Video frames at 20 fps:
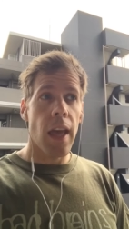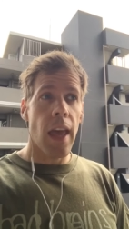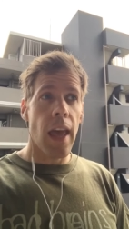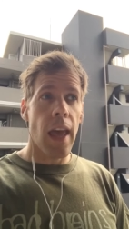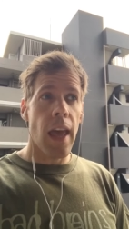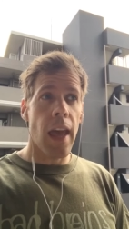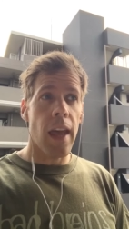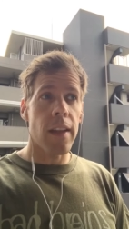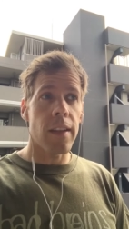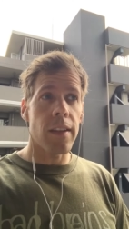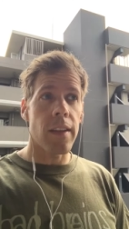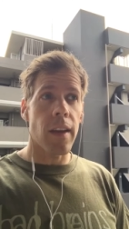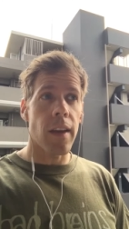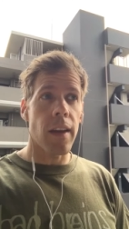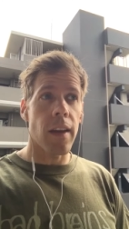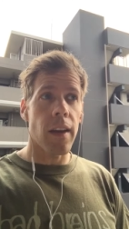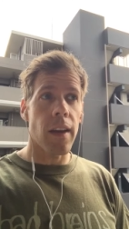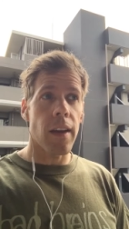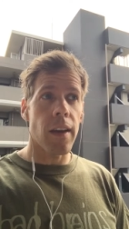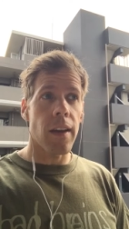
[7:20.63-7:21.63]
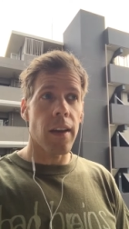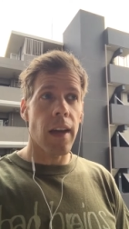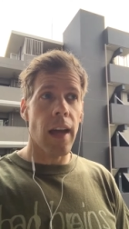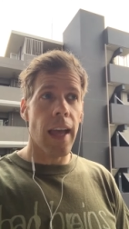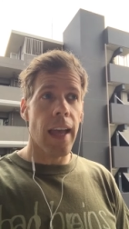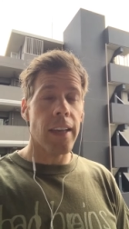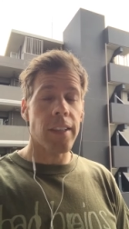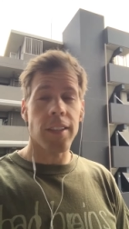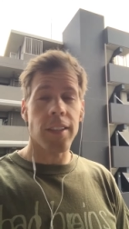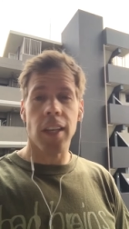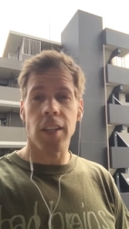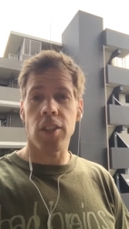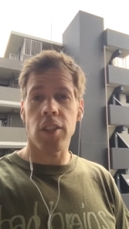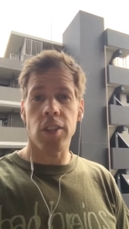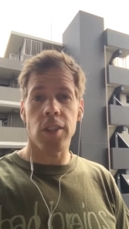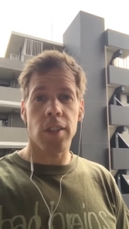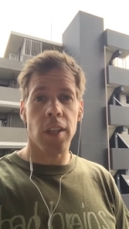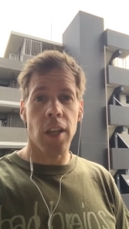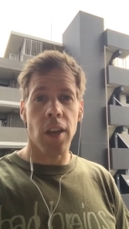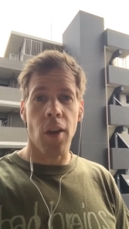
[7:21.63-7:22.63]
and uh, I guess I
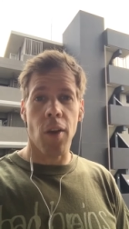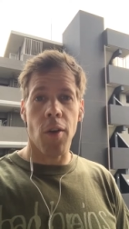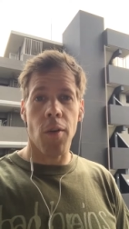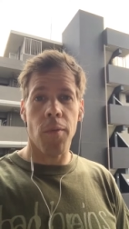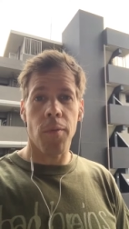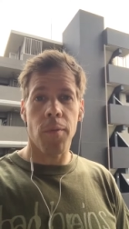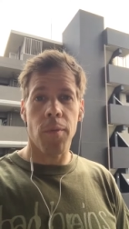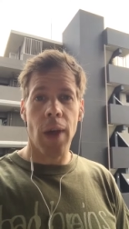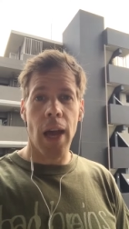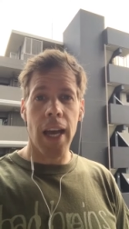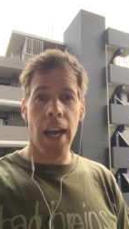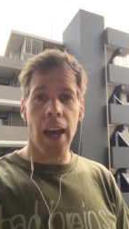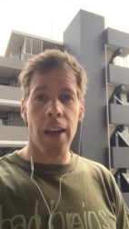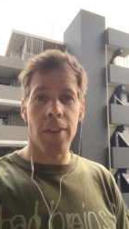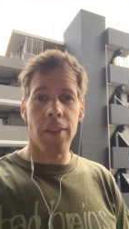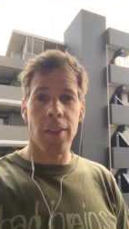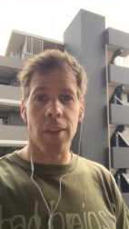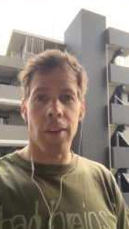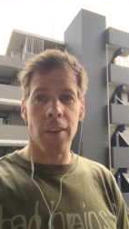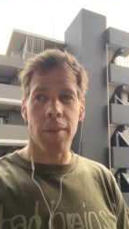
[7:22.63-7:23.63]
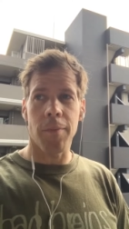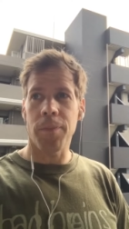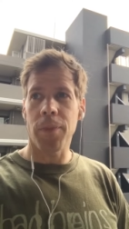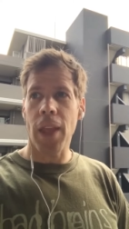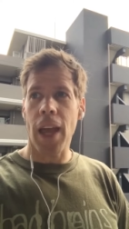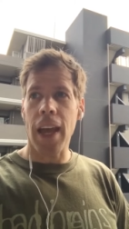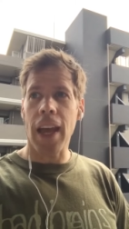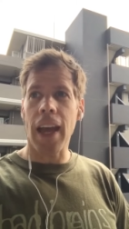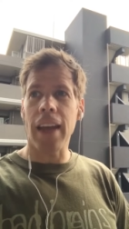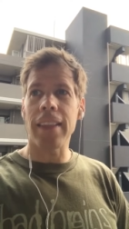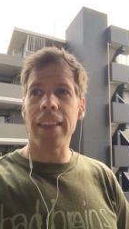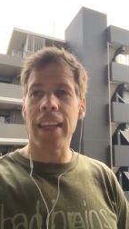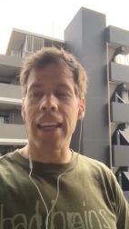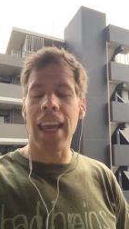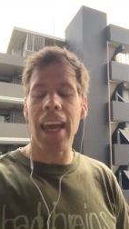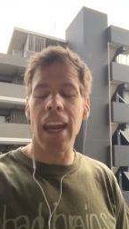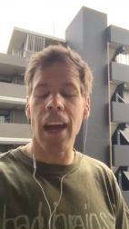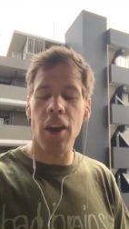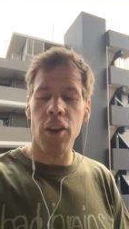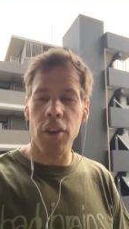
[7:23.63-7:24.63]
just, you know, I got the, I got the
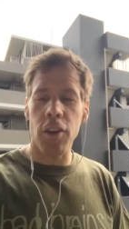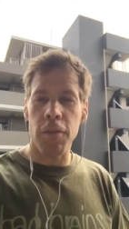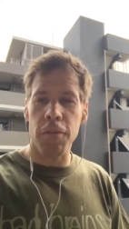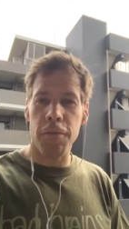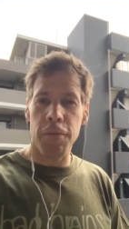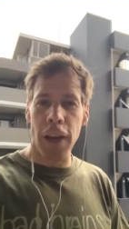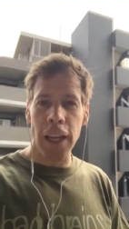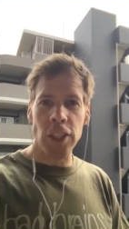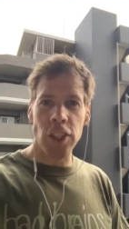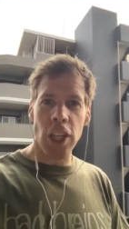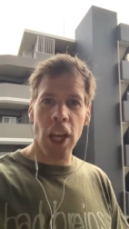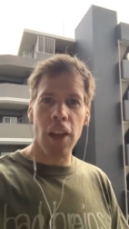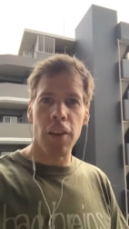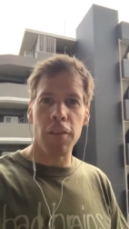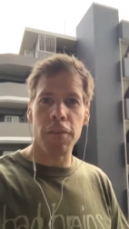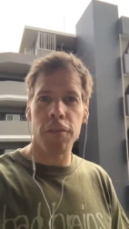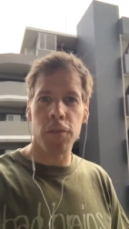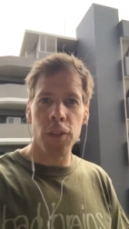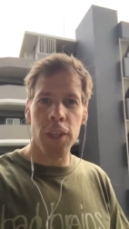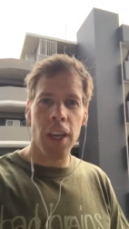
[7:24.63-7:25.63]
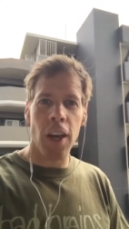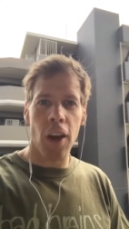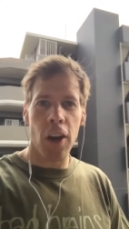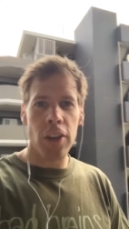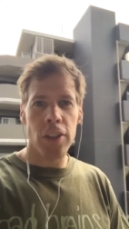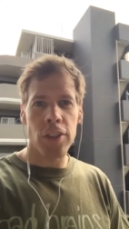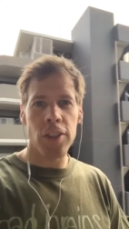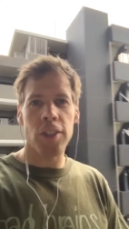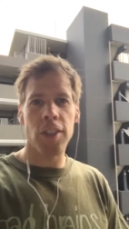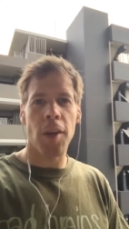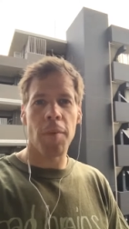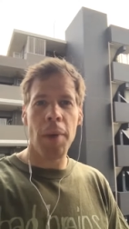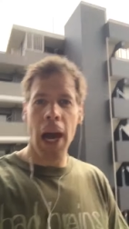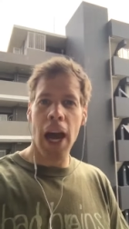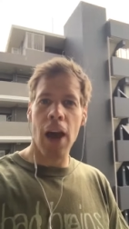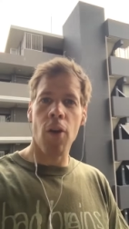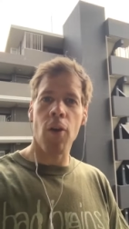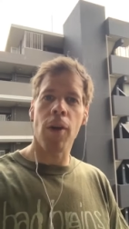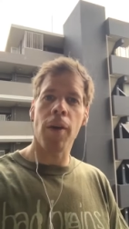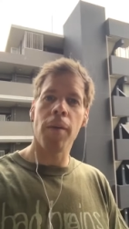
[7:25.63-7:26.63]
get out of fight jail free card
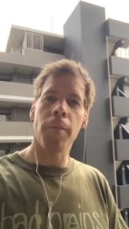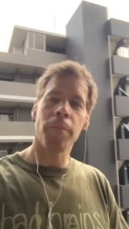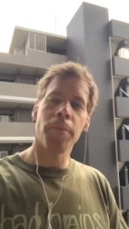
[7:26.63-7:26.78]
somehow,